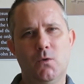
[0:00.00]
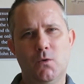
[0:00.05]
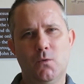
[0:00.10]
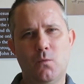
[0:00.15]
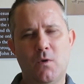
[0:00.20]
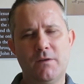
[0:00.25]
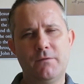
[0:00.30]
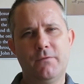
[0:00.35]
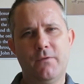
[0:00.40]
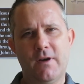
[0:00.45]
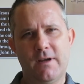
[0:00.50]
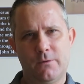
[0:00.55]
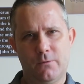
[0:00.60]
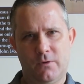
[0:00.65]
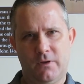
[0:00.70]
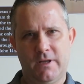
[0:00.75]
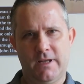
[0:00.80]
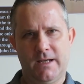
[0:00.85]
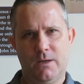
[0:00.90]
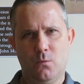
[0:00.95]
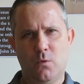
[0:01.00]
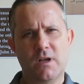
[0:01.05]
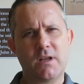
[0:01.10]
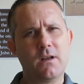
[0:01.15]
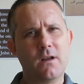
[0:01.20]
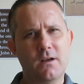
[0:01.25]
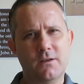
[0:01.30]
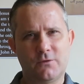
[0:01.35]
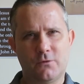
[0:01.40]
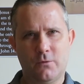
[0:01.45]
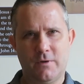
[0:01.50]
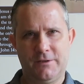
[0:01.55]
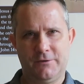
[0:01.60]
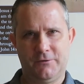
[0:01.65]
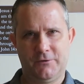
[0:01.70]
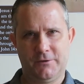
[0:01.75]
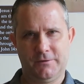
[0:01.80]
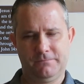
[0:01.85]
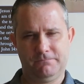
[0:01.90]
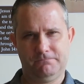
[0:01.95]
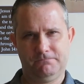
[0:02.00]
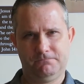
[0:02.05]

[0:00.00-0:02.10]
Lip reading: One final thing, one last question.